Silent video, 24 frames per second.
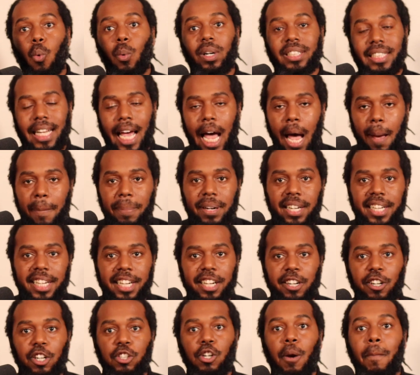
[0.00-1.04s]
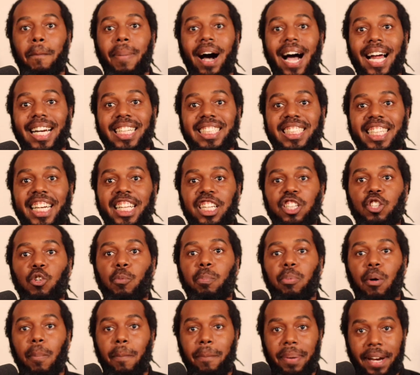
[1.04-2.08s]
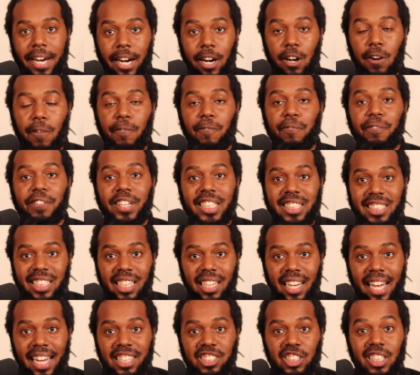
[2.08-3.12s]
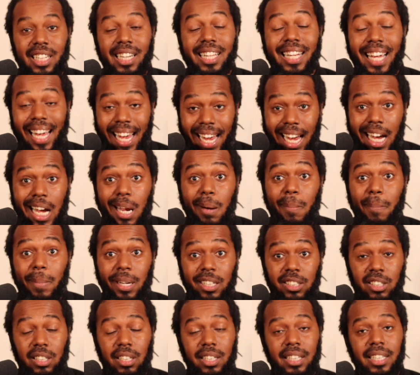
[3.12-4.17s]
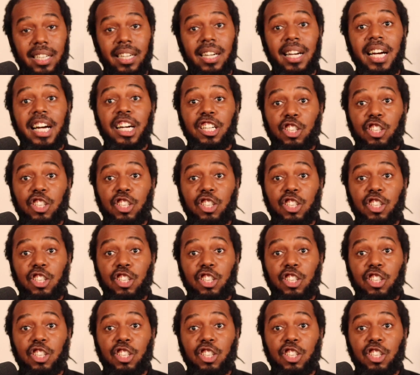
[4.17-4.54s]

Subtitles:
what's happening here, your body's getting you prepared physiologically and mentally